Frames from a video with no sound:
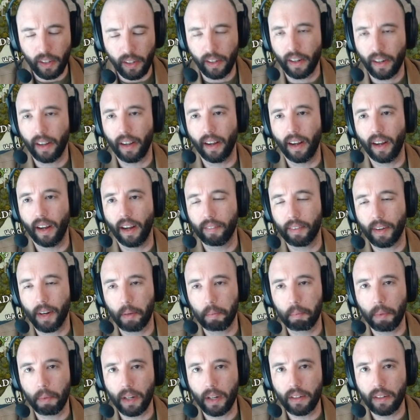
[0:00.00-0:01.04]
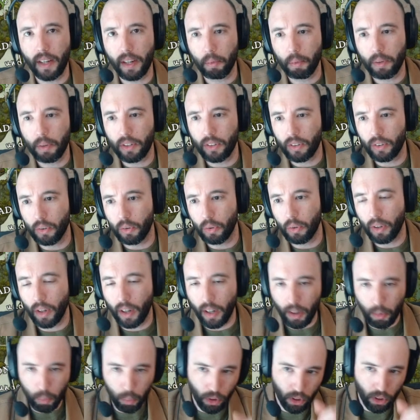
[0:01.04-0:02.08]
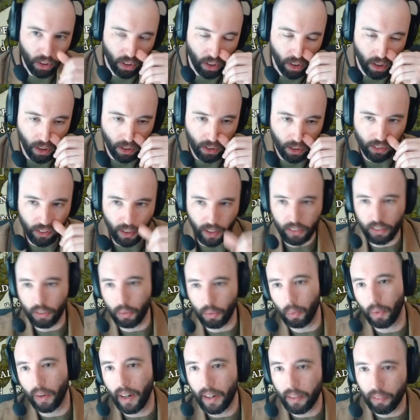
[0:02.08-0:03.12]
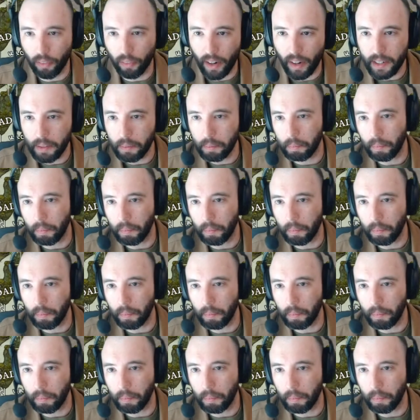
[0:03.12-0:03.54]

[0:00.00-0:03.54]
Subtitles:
And on Monday, we do a work-along session where I write